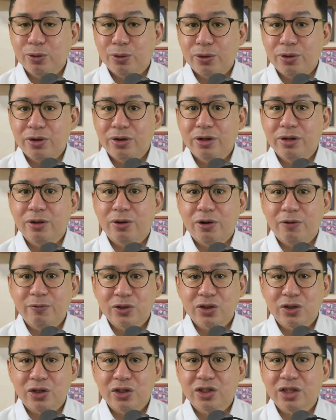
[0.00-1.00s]
to all
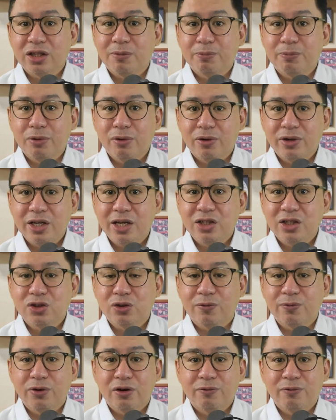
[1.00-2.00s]
officers and
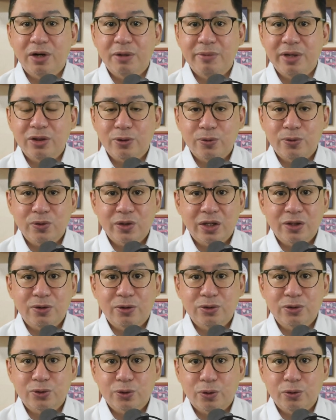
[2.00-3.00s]
employees of government owned and
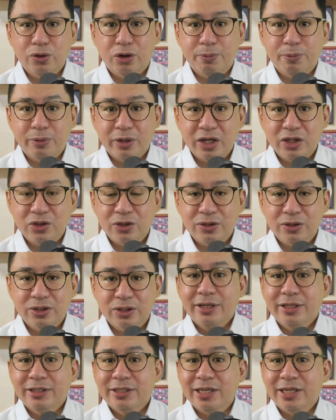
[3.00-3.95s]
controlled corporations,